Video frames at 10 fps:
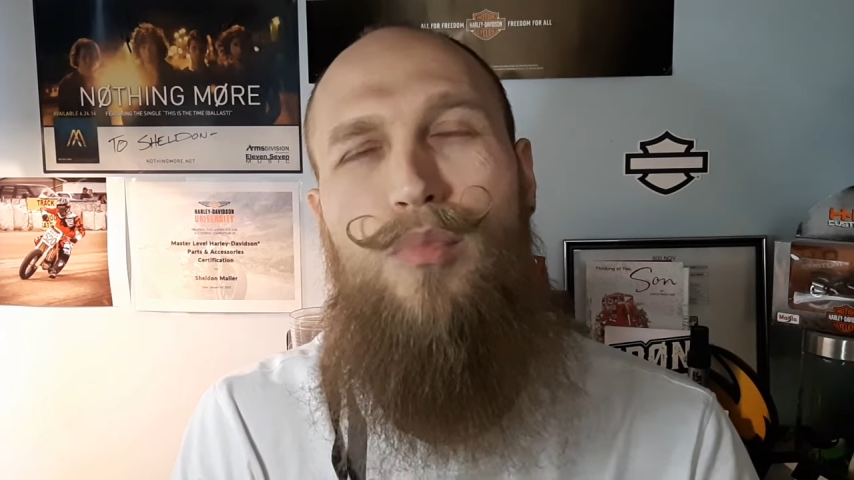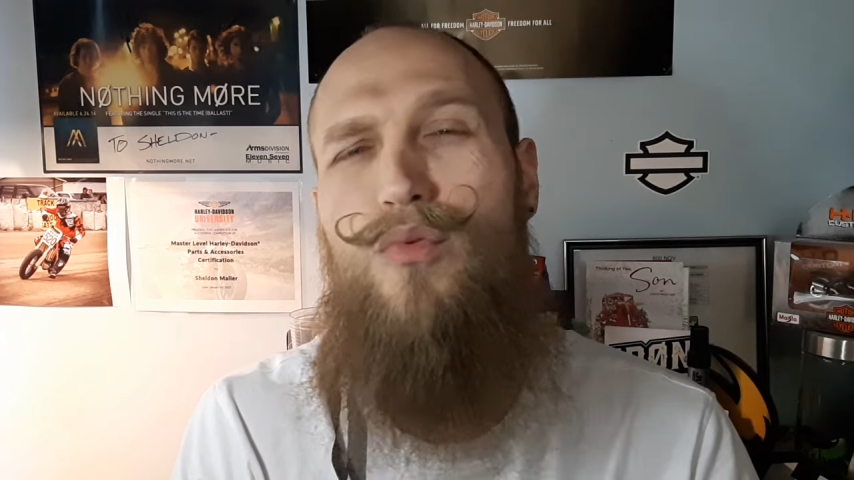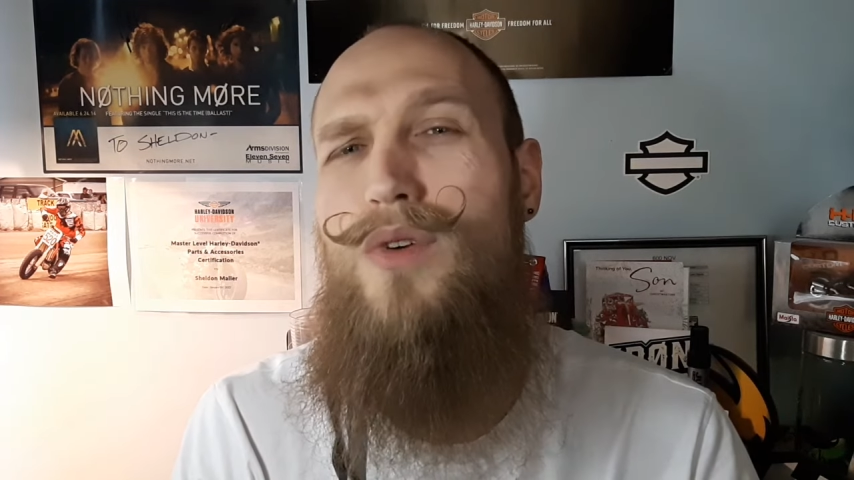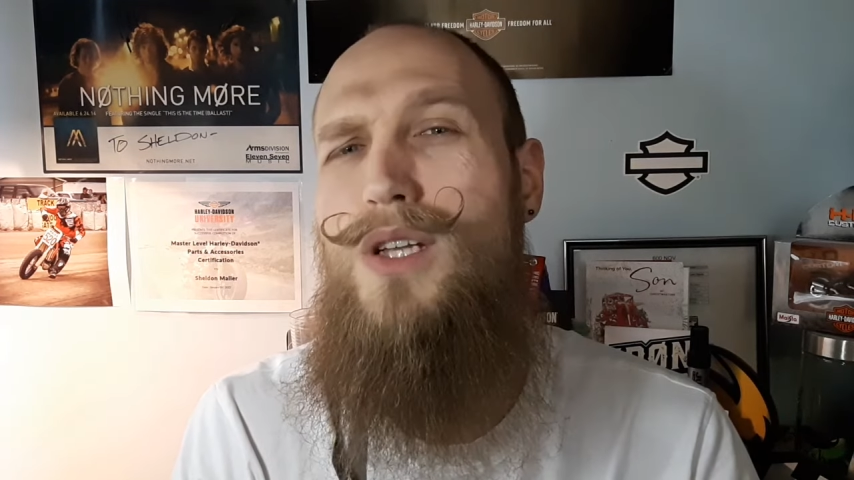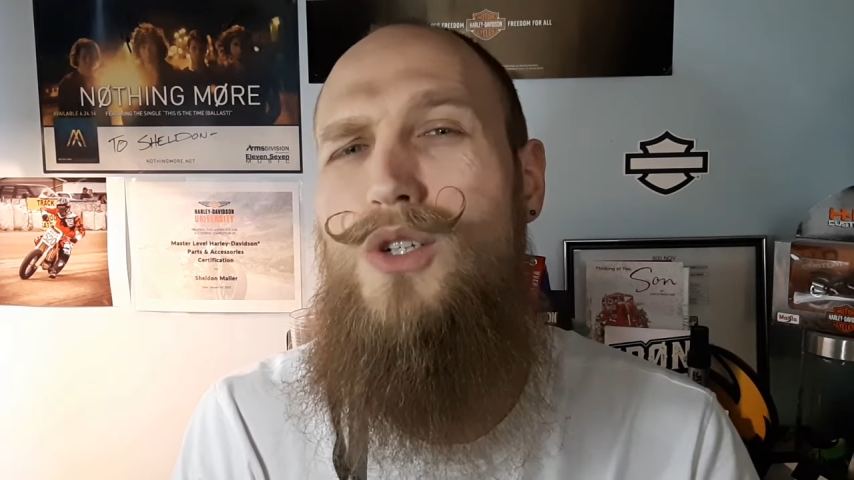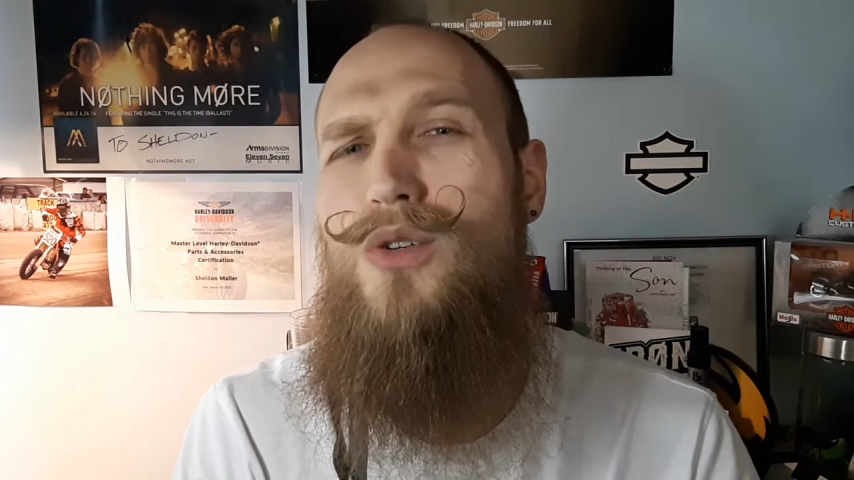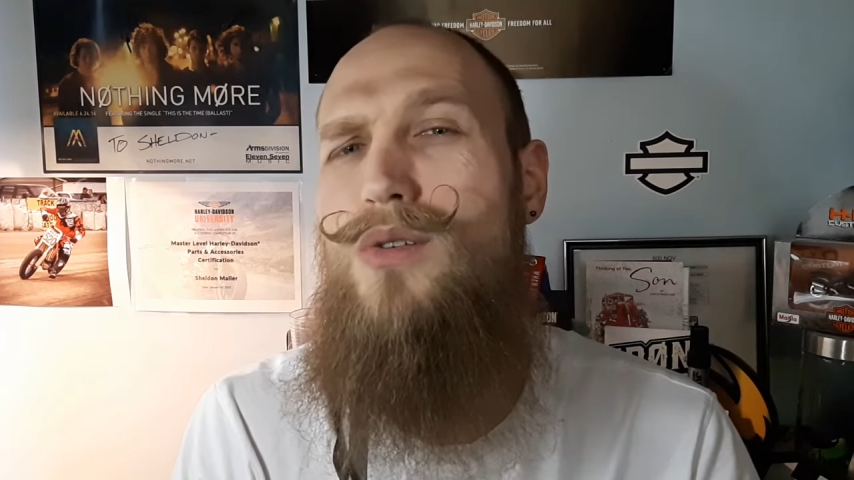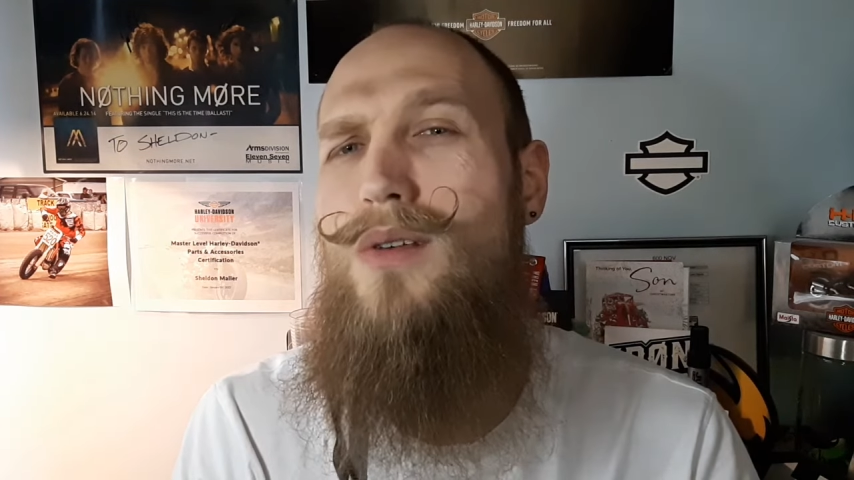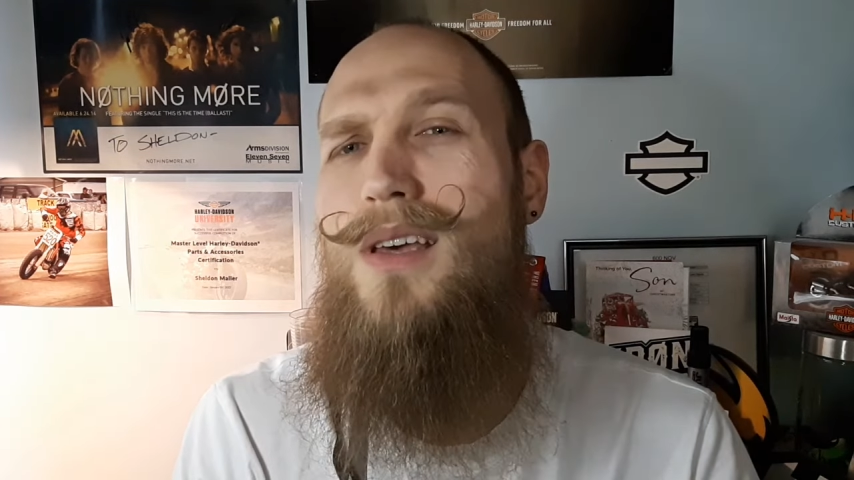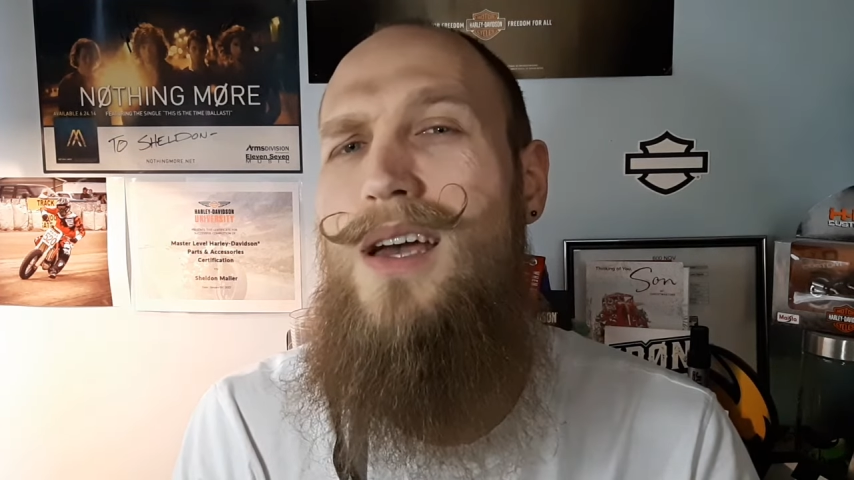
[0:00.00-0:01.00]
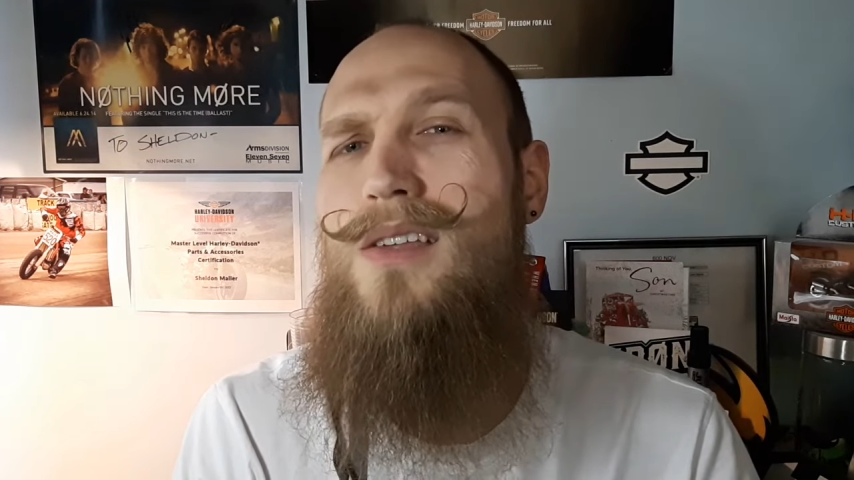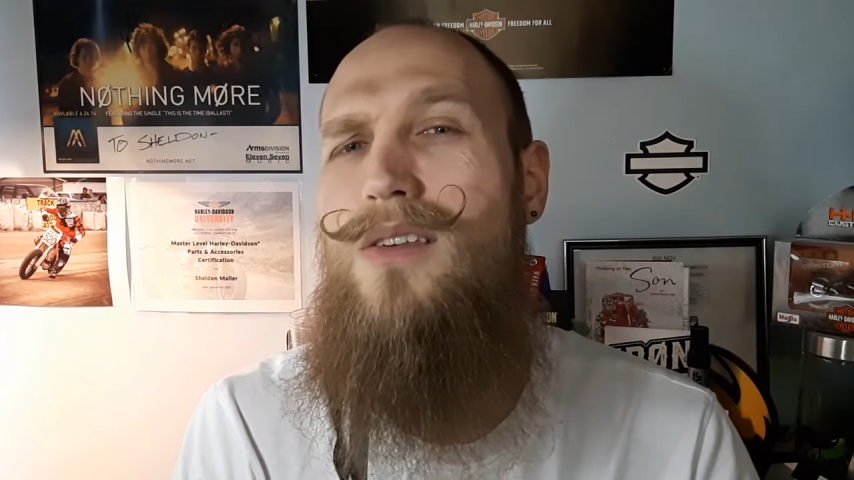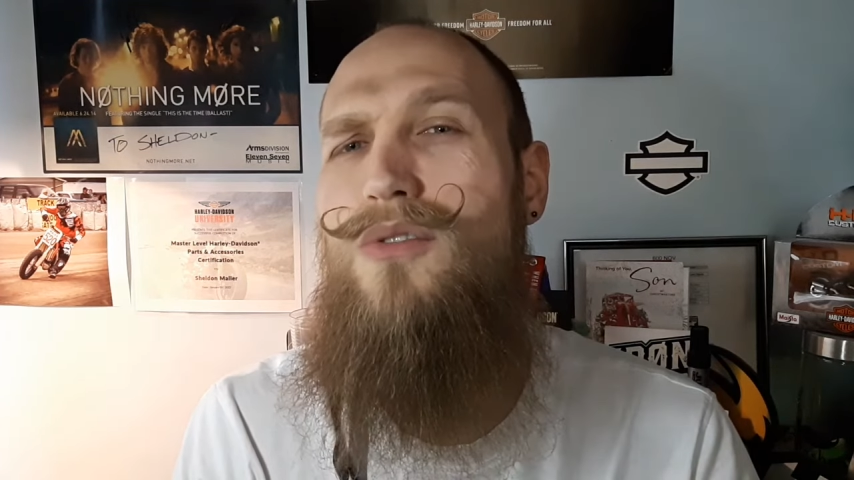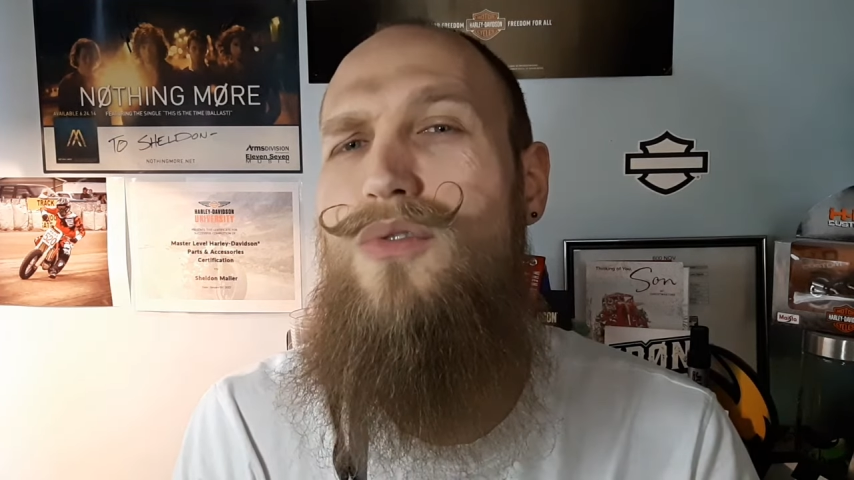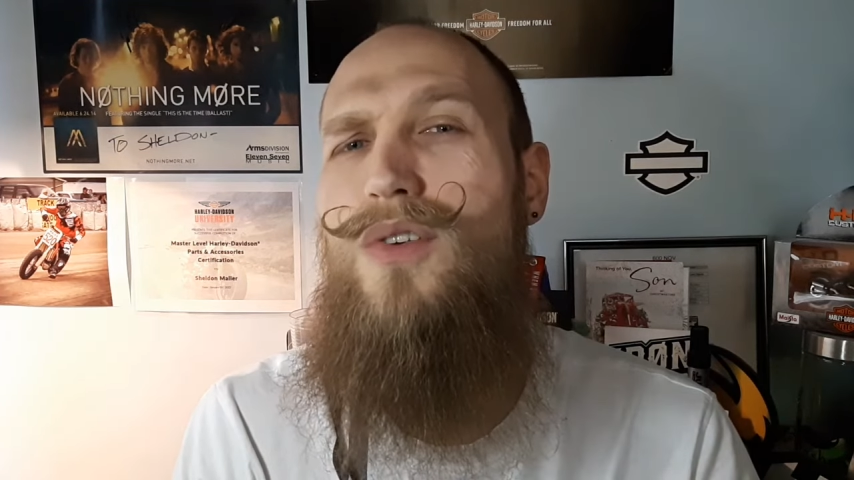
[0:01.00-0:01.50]
pretty sure you guys
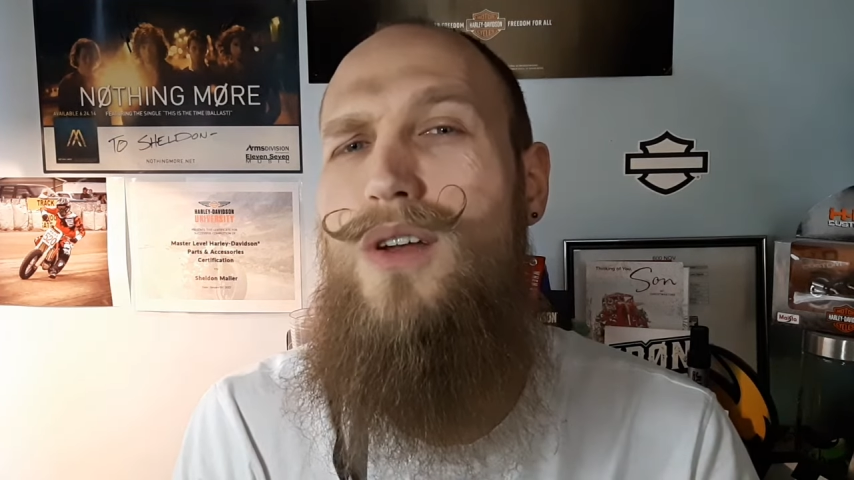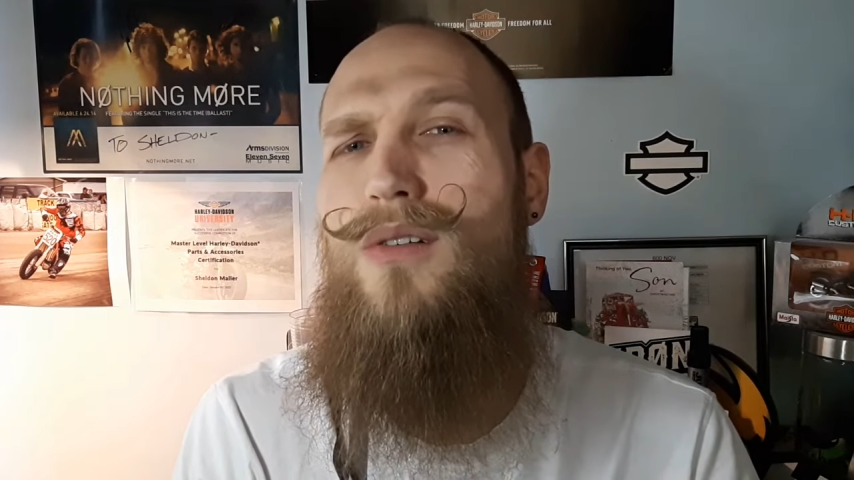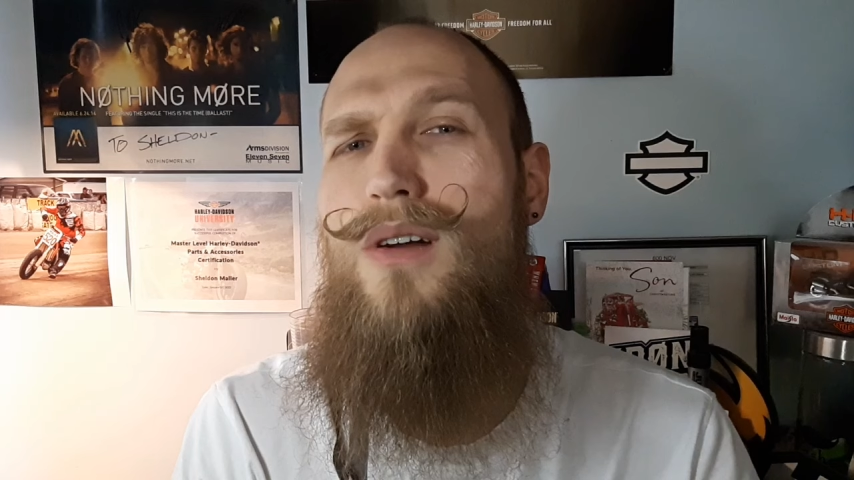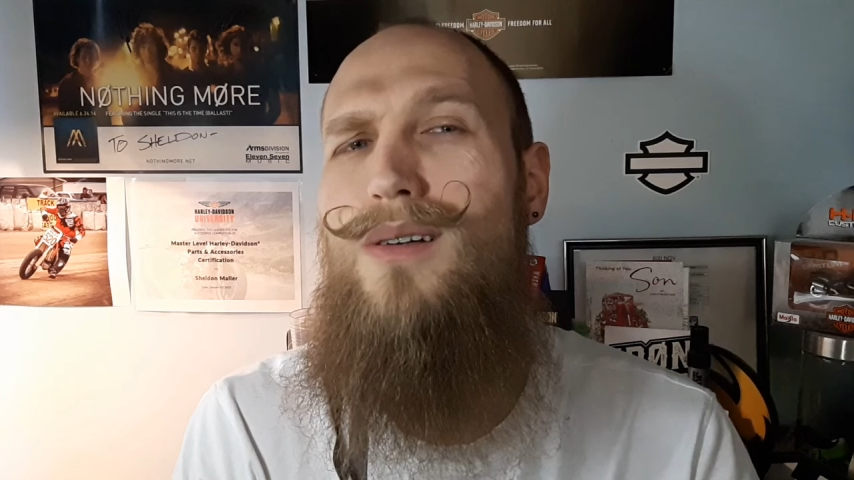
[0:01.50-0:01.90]
can figure